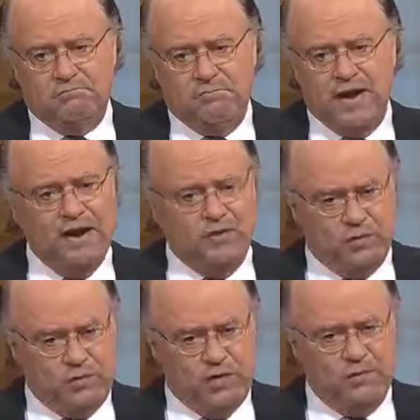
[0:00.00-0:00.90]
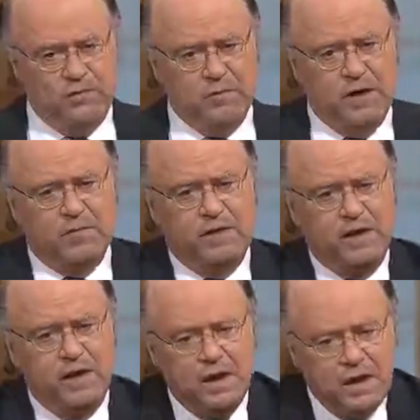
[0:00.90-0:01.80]
casual terms about
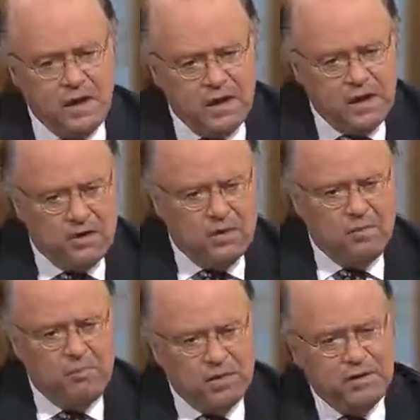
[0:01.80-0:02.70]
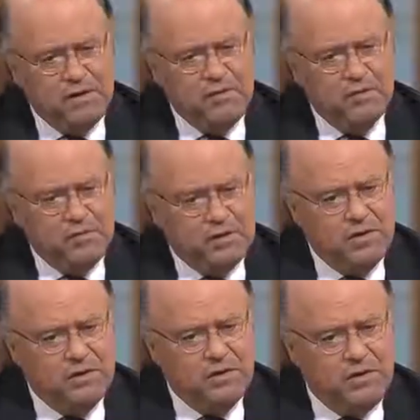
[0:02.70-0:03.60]
the, the billions and
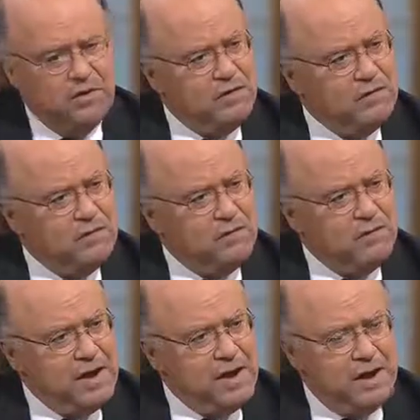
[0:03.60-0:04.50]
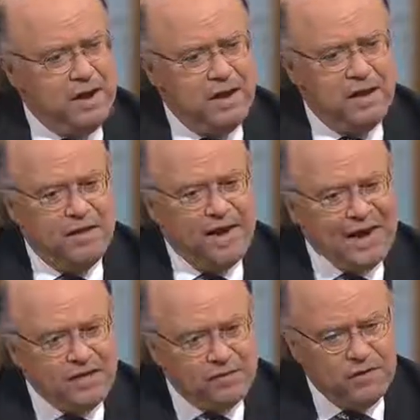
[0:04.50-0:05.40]
billions of years of the
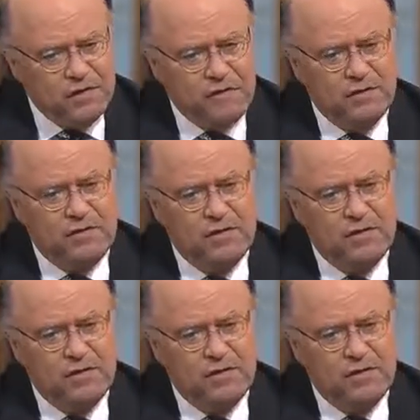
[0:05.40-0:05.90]
age of the Earth,